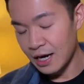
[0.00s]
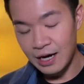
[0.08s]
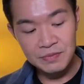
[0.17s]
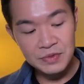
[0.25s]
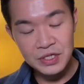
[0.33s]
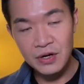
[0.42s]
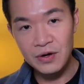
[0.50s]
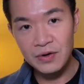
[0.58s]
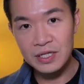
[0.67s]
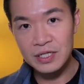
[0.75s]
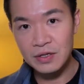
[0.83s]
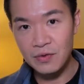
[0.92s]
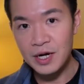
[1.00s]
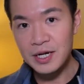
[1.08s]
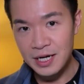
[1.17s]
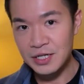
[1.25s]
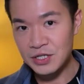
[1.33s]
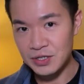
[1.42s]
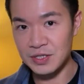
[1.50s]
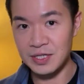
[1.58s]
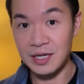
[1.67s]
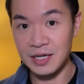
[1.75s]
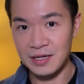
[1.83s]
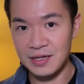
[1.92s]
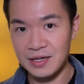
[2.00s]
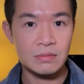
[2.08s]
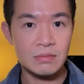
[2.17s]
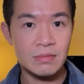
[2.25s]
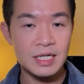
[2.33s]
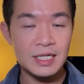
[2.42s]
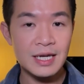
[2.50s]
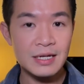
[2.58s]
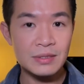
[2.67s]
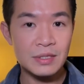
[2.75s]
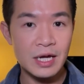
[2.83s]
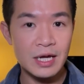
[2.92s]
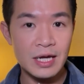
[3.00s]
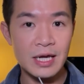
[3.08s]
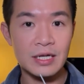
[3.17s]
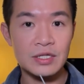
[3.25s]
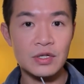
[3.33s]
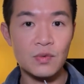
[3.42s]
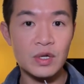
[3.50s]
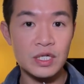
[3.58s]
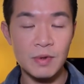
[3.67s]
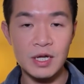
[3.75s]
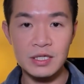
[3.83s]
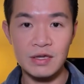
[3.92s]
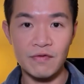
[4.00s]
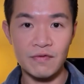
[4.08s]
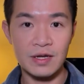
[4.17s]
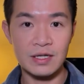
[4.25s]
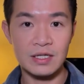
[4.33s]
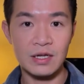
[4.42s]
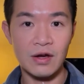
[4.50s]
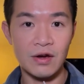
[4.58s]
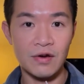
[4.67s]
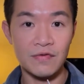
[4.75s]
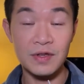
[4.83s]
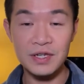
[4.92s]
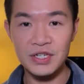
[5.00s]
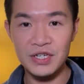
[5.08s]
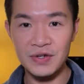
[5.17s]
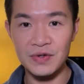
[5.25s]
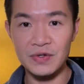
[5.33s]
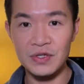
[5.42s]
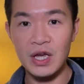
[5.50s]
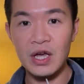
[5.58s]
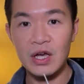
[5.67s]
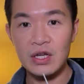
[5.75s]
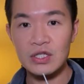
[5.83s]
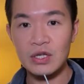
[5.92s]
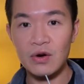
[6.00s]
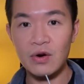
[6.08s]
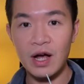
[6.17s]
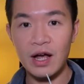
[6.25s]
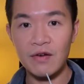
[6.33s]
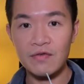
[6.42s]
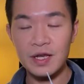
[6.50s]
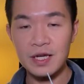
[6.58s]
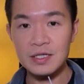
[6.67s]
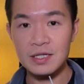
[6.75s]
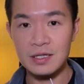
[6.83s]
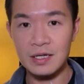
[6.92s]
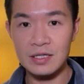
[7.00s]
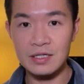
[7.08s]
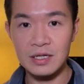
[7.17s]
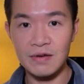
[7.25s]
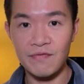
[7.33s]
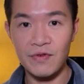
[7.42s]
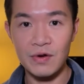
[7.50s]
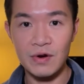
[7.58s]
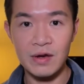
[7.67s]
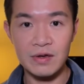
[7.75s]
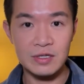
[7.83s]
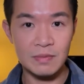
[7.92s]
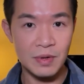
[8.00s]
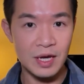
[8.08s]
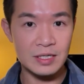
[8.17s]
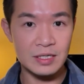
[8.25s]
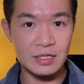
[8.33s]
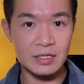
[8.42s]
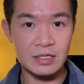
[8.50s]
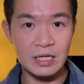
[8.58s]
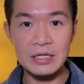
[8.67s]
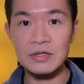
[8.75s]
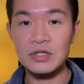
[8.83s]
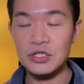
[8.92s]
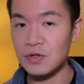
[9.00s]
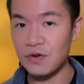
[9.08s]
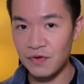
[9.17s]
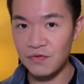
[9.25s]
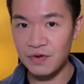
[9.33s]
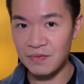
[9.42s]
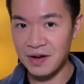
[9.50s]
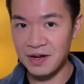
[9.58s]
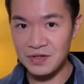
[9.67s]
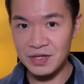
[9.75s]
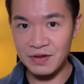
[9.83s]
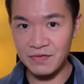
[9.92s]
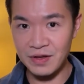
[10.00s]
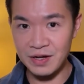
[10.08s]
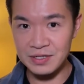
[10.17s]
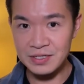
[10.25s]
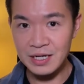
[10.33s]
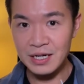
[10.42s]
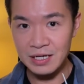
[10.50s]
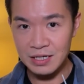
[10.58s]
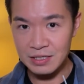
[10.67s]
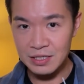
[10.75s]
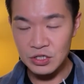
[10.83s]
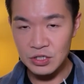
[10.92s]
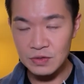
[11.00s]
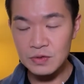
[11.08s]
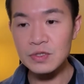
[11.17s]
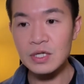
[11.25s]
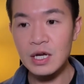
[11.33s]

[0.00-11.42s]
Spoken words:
So it's quite nice to see. My second like is the responsiveness of these shoes. So I've tested these in various paces in the short 15 miles I've done in these shoes,